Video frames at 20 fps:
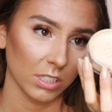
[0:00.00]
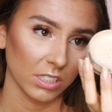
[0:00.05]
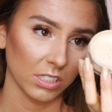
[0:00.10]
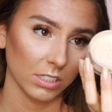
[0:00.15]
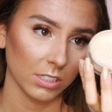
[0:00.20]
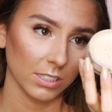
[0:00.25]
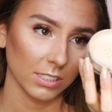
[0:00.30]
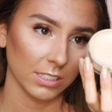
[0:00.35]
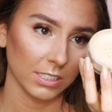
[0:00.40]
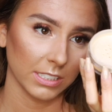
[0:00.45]

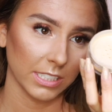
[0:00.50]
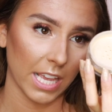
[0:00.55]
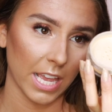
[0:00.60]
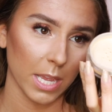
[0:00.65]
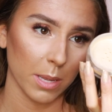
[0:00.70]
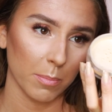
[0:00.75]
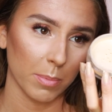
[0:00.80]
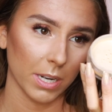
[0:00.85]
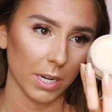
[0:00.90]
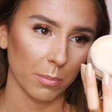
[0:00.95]
Doesn't
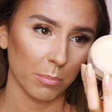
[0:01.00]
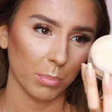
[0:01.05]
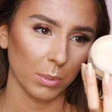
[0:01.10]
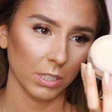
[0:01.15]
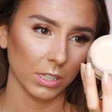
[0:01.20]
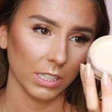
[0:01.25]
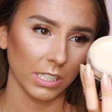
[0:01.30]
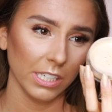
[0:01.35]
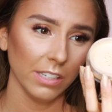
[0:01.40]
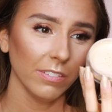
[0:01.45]
say, but I
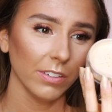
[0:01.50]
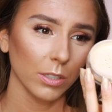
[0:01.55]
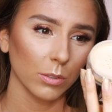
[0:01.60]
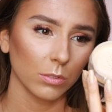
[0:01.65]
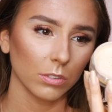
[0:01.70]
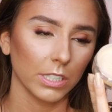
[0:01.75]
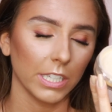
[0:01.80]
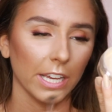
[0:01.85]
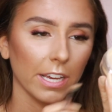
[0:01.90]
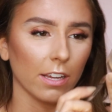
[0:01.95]
believe it,
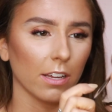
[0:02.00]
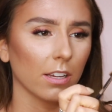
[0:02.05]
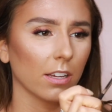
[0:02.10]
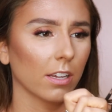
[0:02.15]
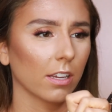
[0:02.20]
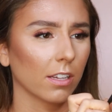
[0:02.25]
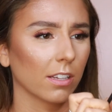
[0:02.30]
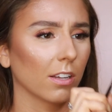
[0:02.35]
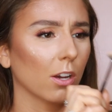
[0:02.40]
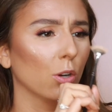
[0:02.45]
yeah,
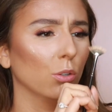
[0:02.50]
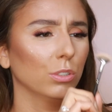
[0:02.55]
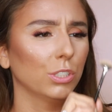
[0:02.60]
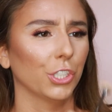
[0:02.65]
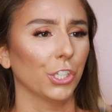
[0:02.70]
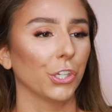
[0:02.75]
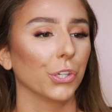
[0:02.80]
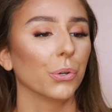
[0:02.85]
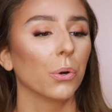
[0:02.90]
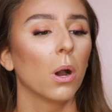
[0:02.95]

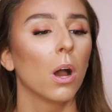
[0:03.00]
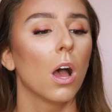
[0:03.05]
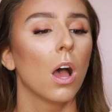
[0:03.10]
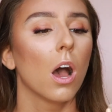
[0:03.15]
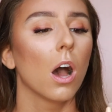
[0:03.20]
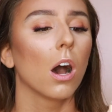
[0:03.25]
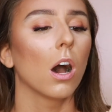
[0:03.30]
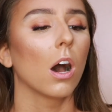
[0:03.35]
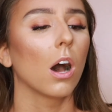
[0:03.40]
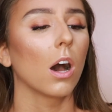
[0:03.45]
02.
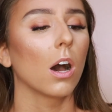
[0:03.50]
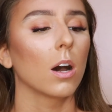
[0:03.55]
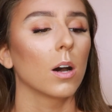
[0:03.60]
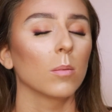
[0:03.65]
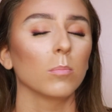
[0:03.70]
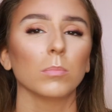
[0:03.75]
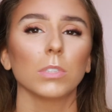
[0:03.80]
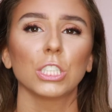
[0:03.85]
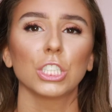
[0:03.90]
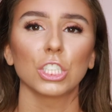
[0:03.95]

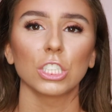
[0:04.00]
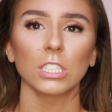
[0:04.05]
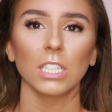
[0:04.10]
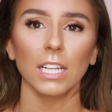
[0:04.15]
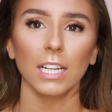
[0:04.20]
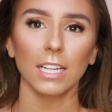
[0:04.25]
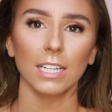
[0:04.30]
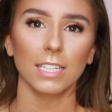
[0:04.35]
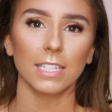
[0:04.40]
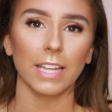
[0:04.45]
It's just
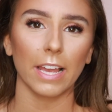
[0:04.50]
like a